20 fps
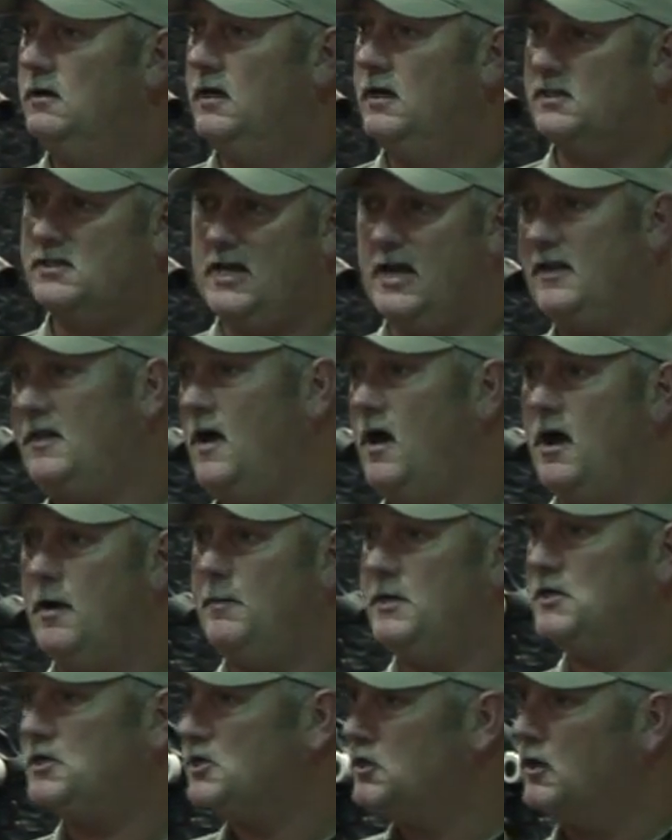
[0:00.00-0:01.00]
It's like they ought to
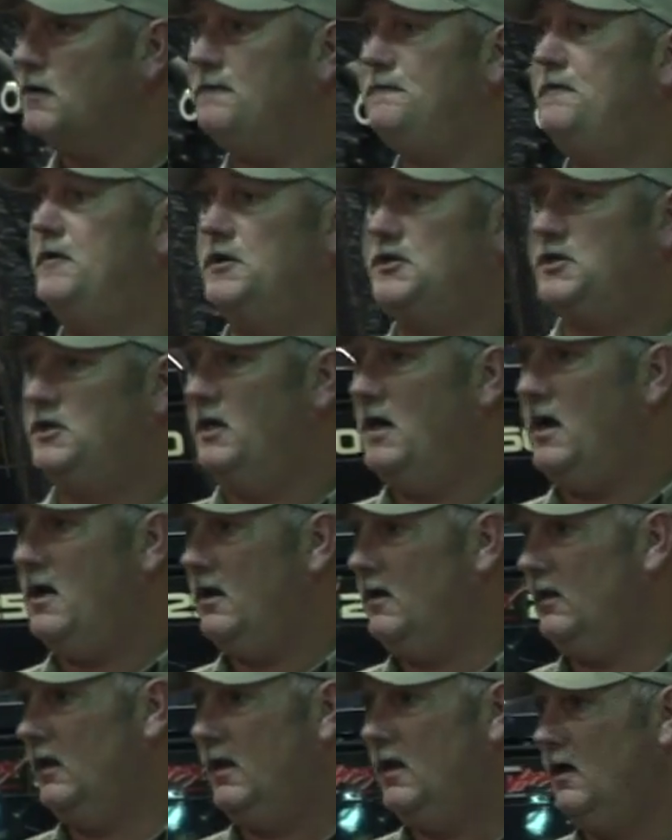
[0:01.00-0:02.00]
be surf fishing out on the